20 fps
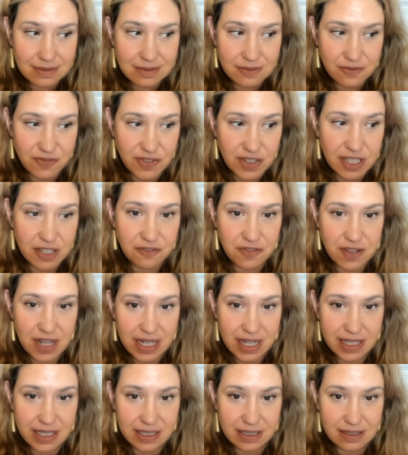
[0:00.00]

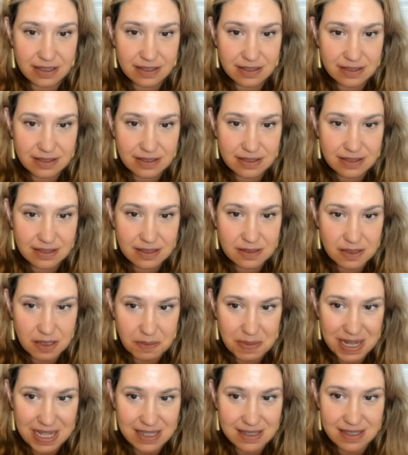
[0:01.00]
vilifying the
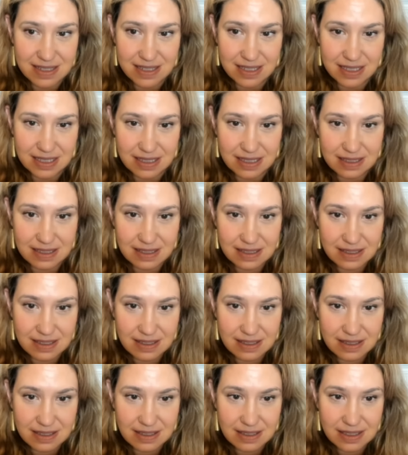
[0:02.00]
Palestinians
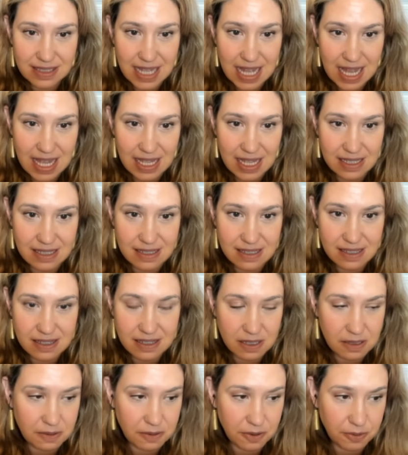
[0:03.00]
and
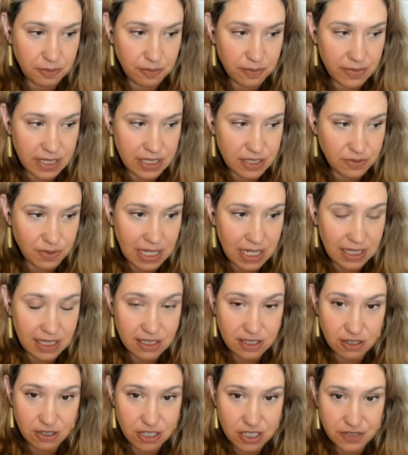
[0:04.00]
the
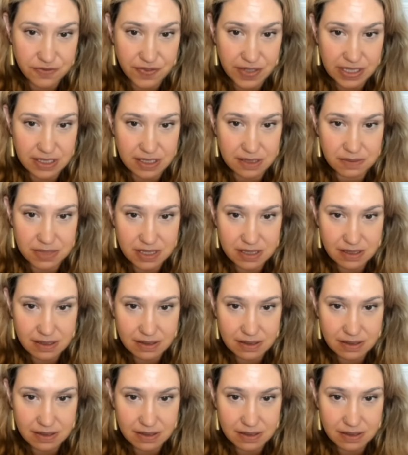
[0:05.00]
Israelis are just victims.